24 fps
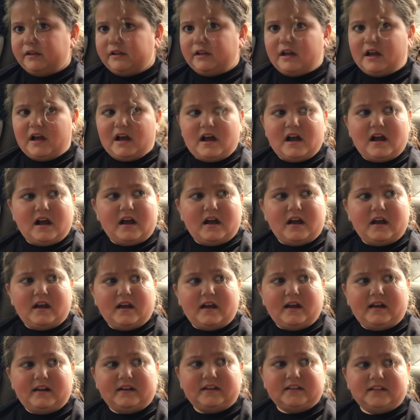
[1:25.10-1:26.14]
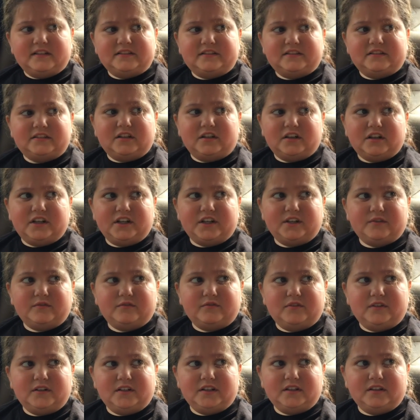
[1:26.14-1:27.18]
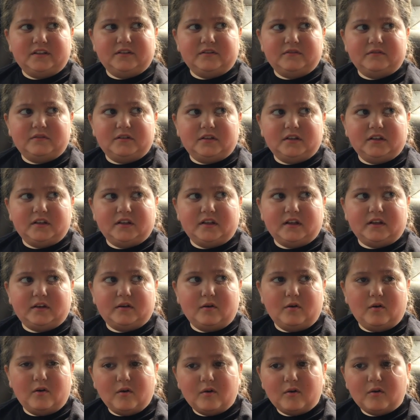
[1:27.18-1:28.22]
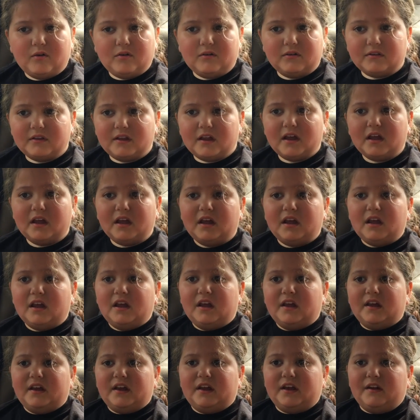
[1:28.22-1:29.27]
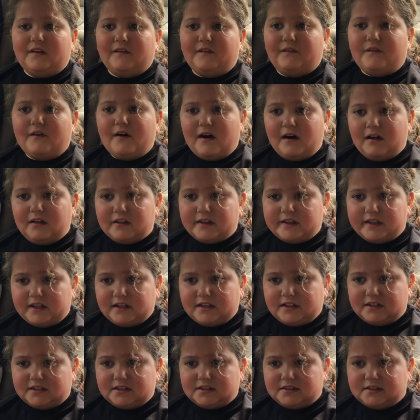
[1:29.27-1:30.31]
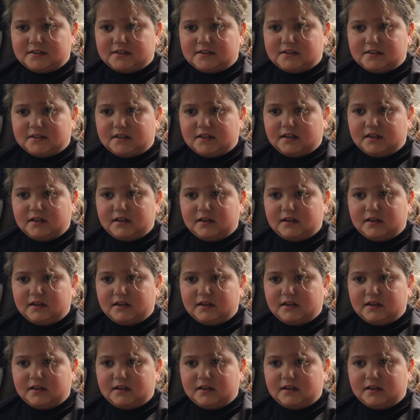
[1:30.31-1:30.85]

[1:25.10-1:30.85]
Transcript: Yeah, and it's turning really, really cold and fallyish.